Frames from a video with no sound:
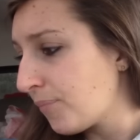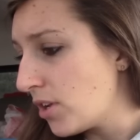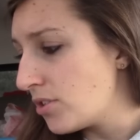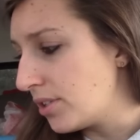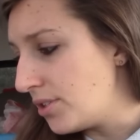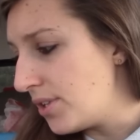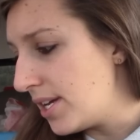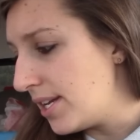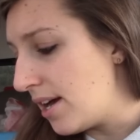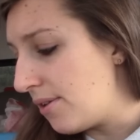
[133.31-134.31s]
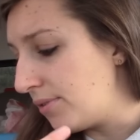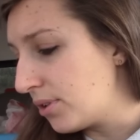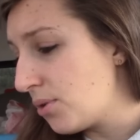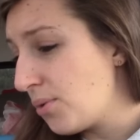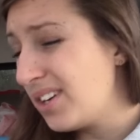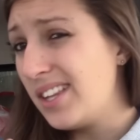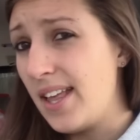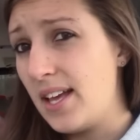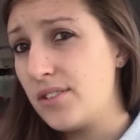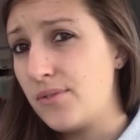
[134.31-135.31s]
So I'm going to do that now. Record
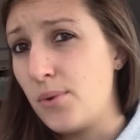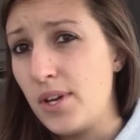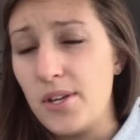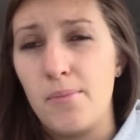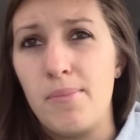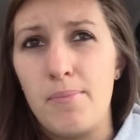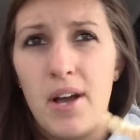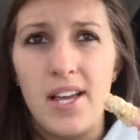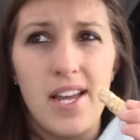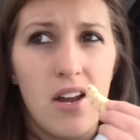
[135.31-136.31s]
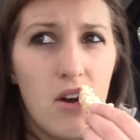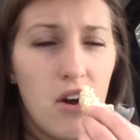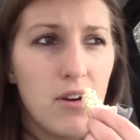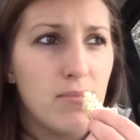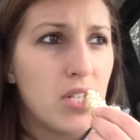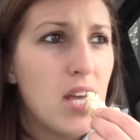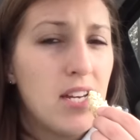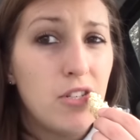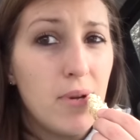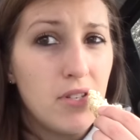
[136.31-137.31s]
legs for you, probably not arms.
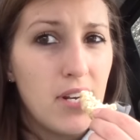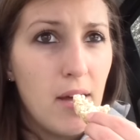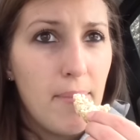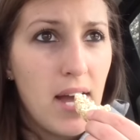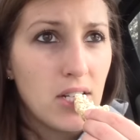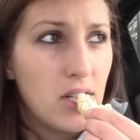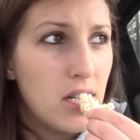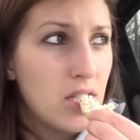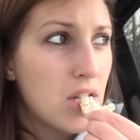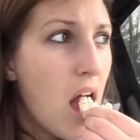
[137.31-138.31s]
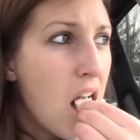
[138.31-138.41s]
Depends on how packed it is.